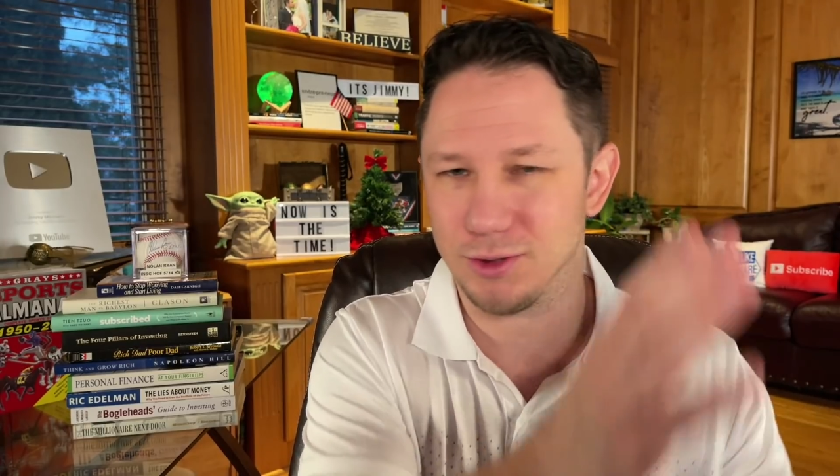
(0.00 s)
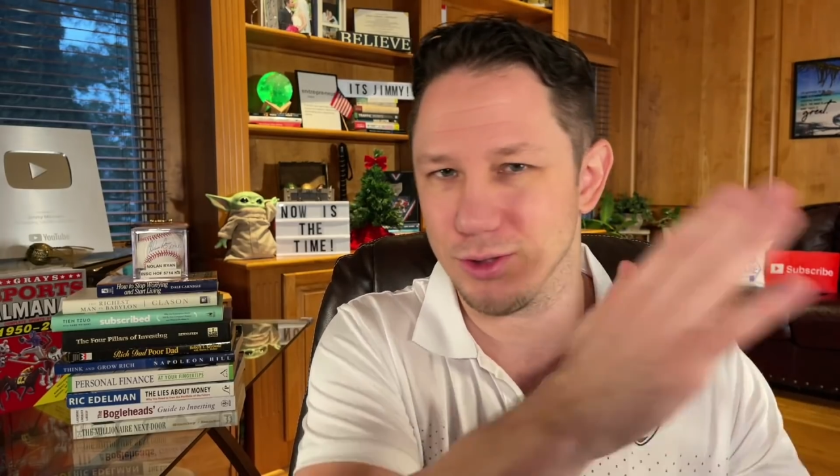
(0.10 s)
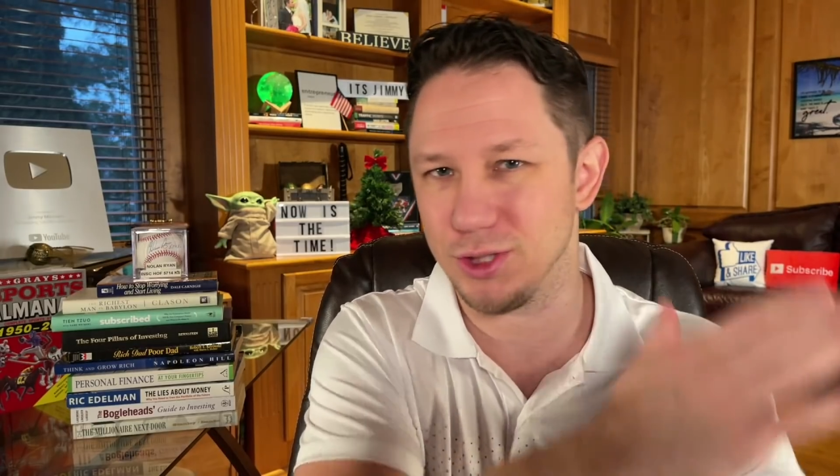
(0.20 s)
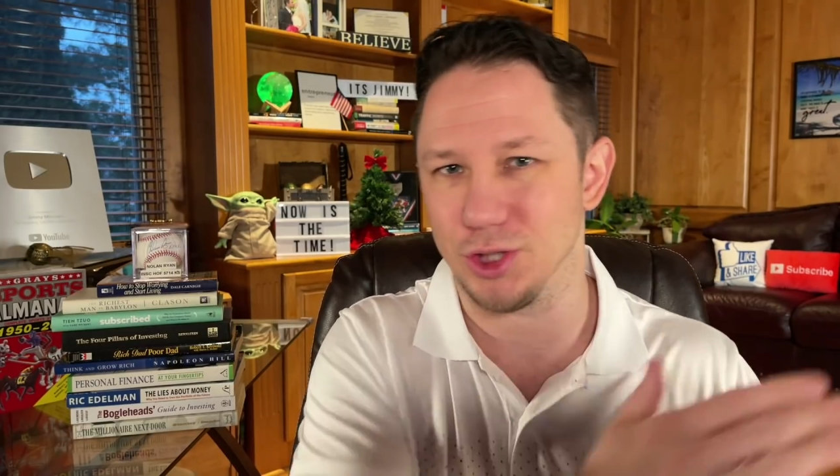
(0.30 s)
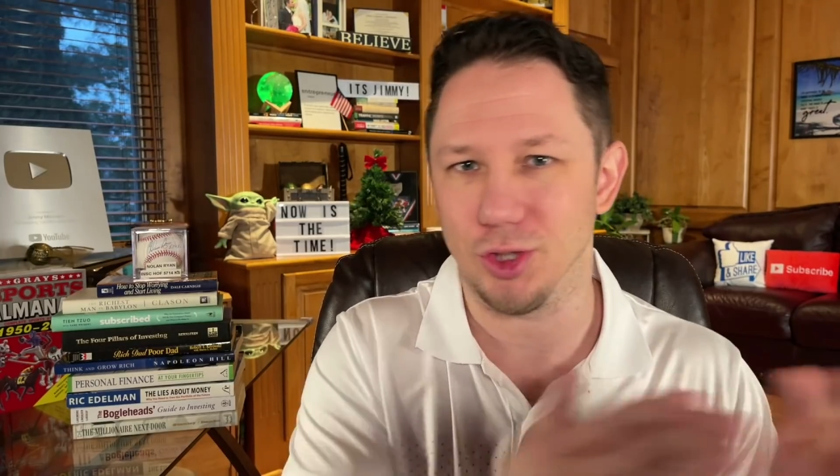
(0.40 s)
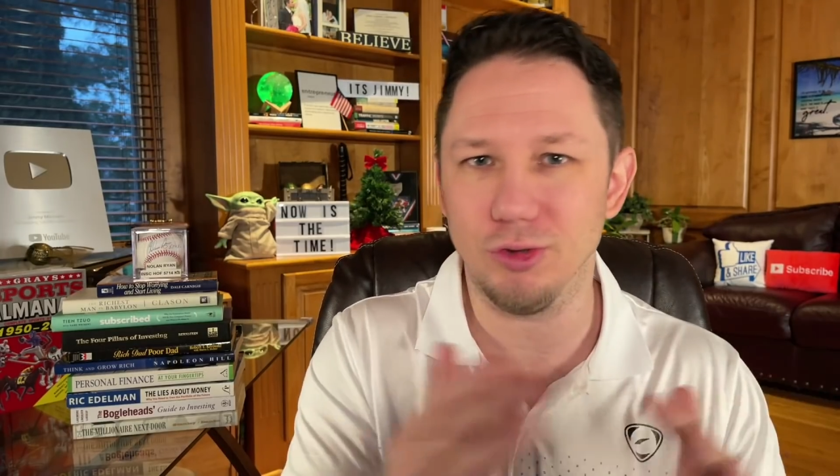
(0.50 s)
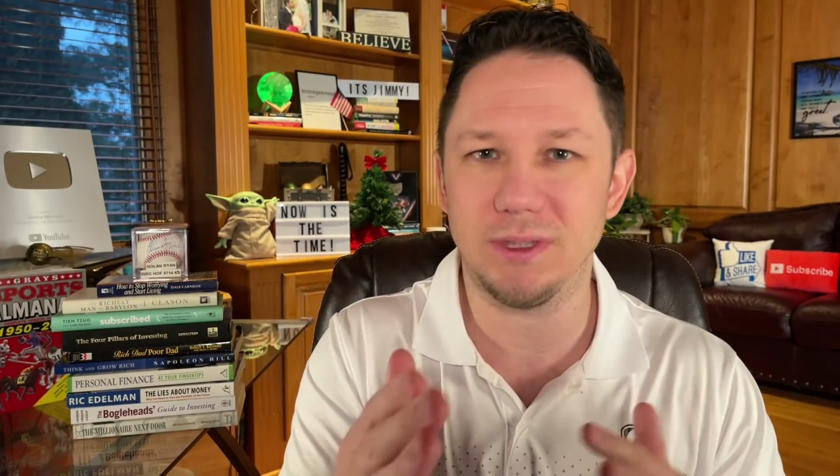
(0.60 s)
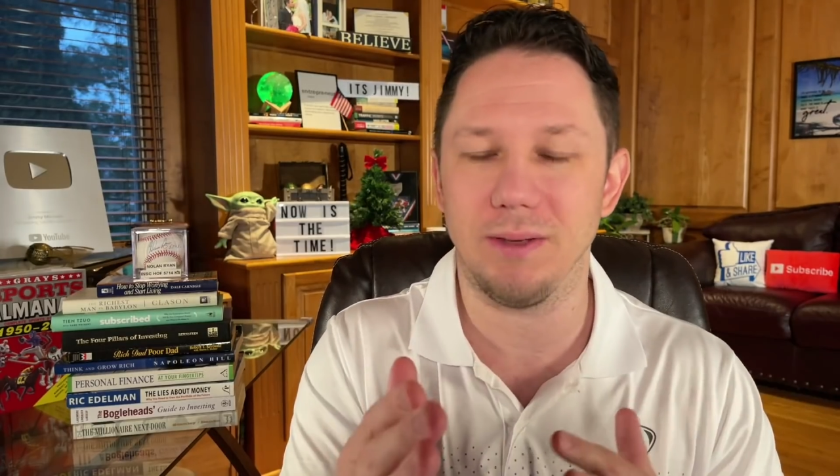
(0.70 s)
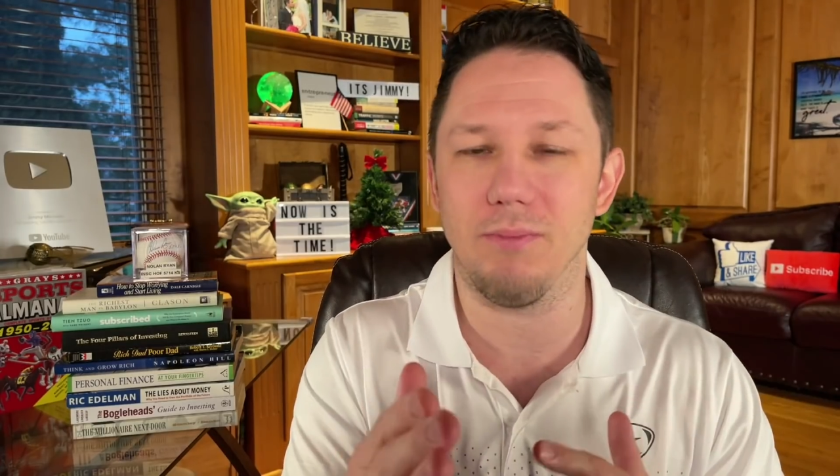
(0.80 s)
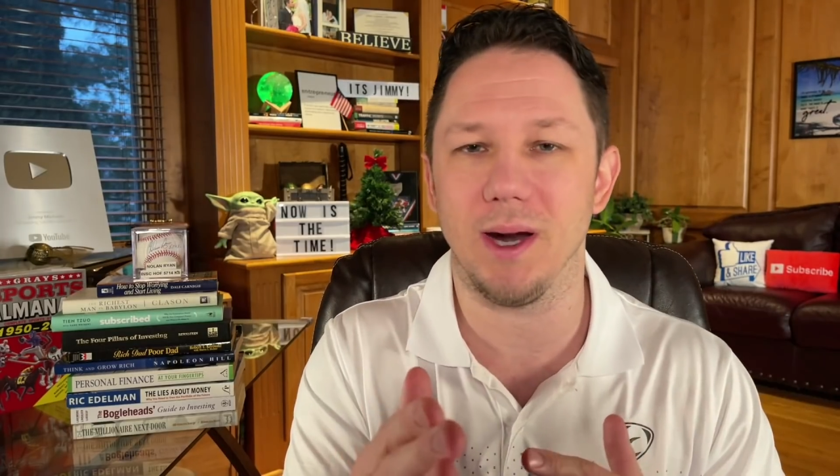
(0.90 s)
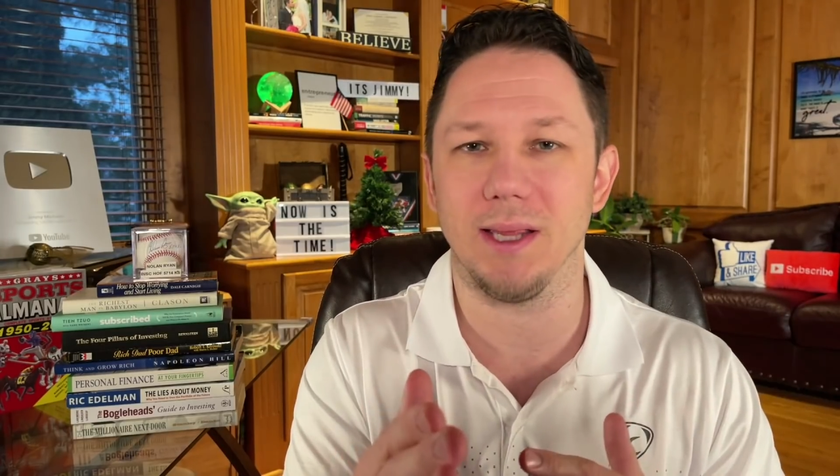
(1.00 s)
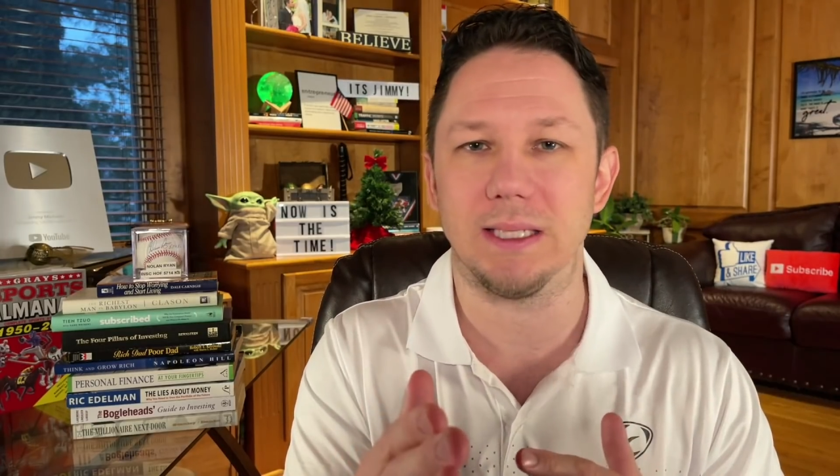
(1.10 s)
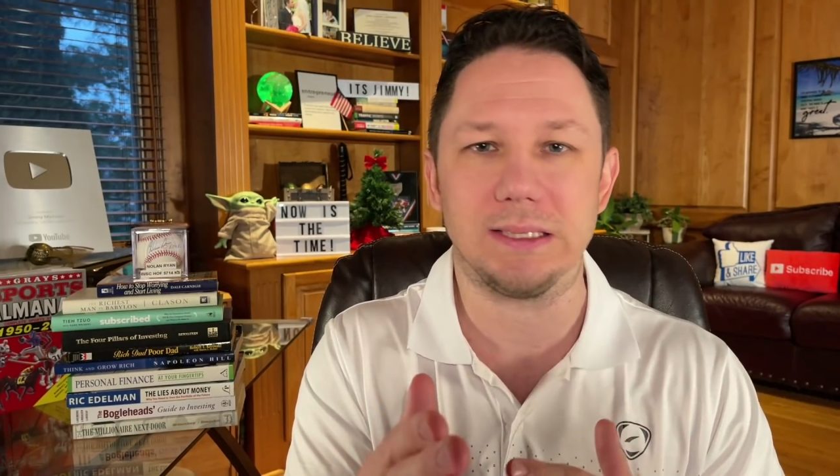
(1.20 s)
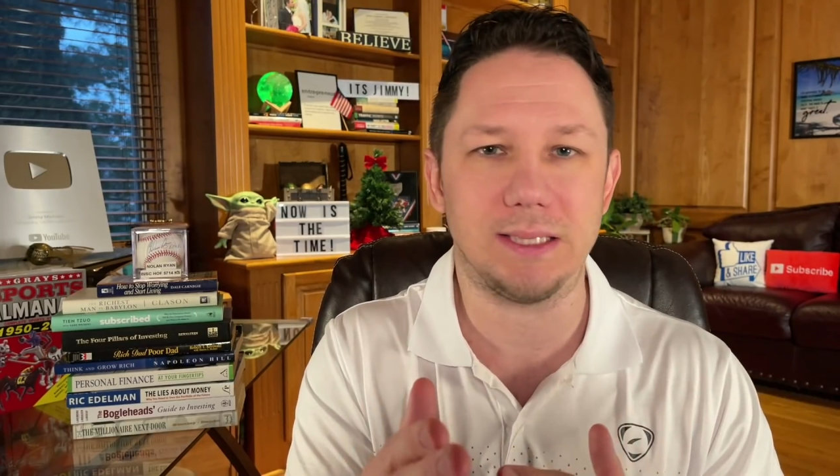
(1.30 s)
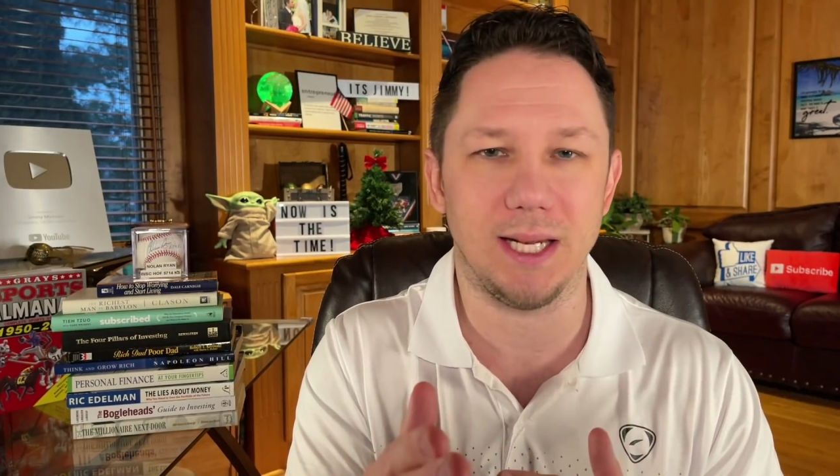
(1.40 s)
They're just using money
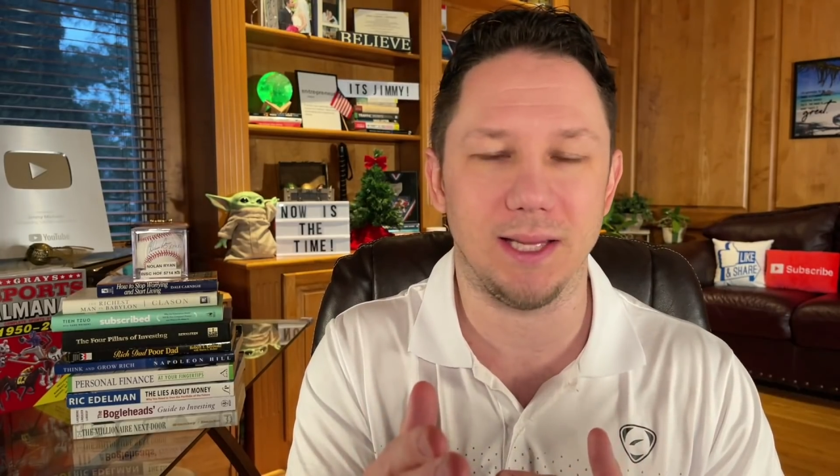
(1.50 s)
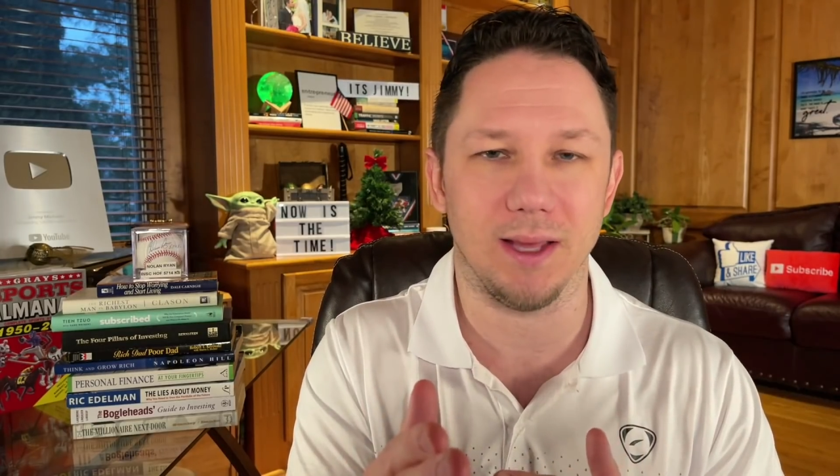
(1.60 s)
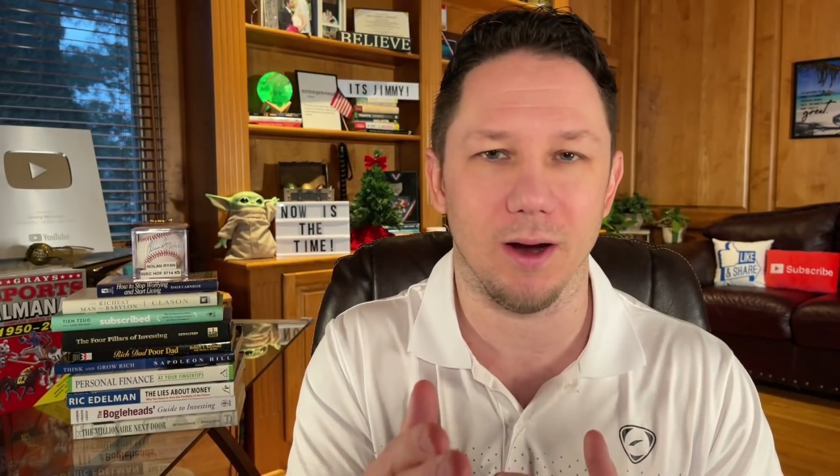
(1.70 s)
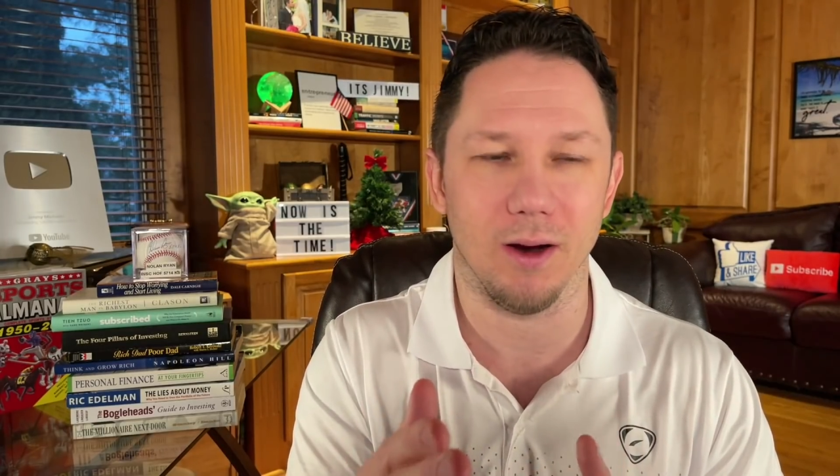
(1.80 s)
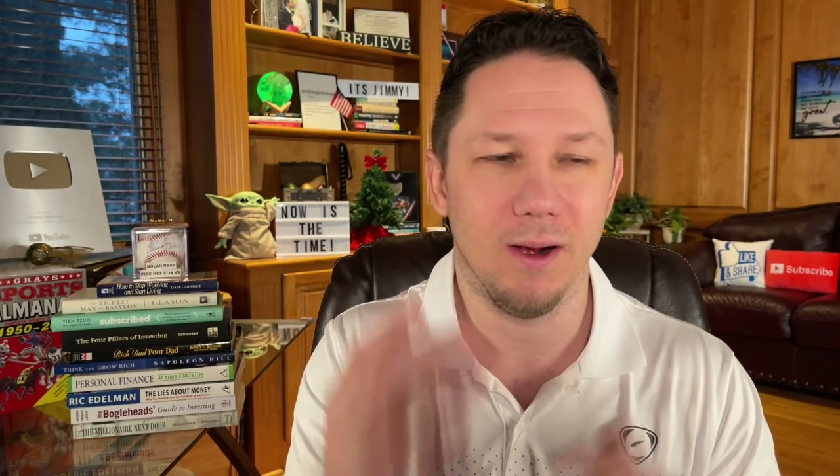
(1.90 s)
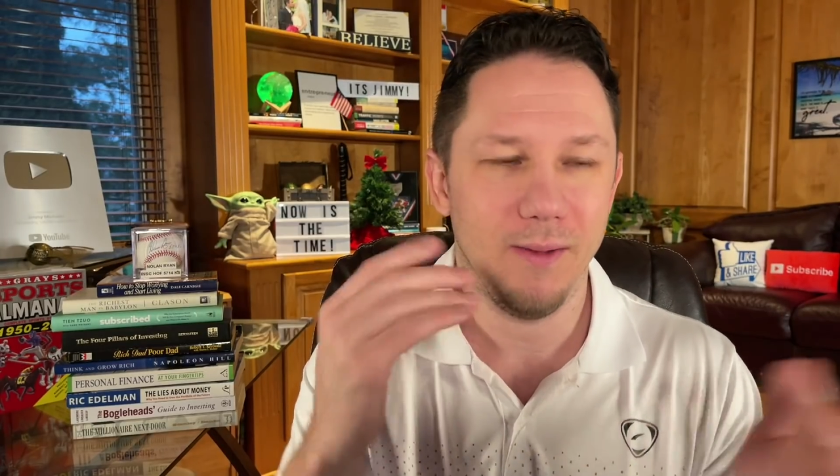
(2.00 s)
that's sitting there.